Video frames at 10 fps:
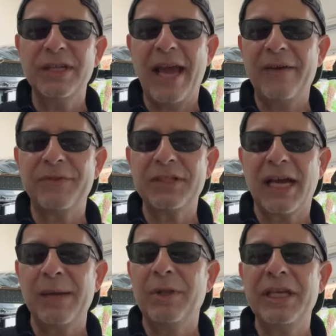that half the
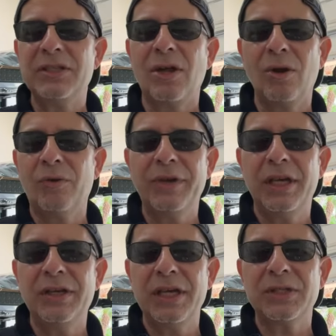time leaks all over
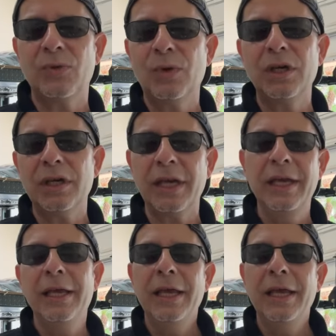you and doesn't work.